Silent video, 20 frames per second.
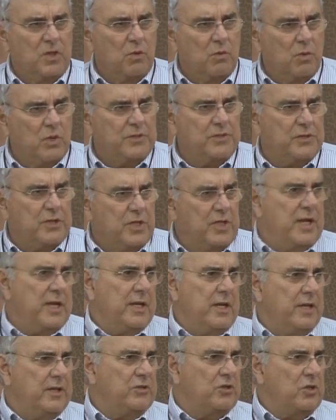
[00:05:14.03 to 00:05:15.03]
What's the
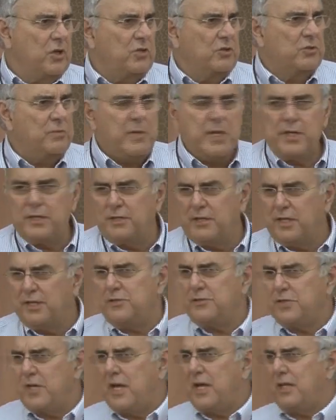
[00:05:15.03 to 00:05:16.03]
need he shows me
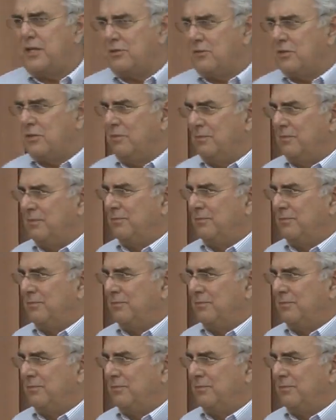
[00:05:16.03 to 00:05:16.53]
these days?